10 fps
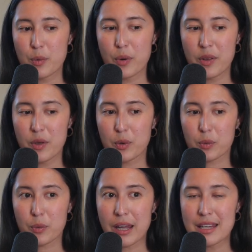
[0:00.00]
one of the
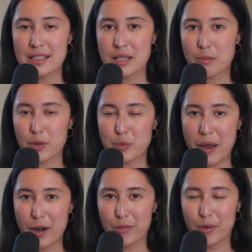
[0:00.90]
greatest and most
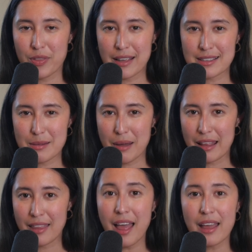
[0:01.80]
powerful things in
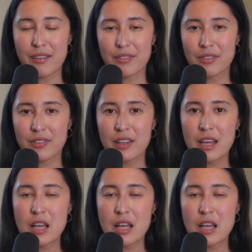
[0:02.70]
my life.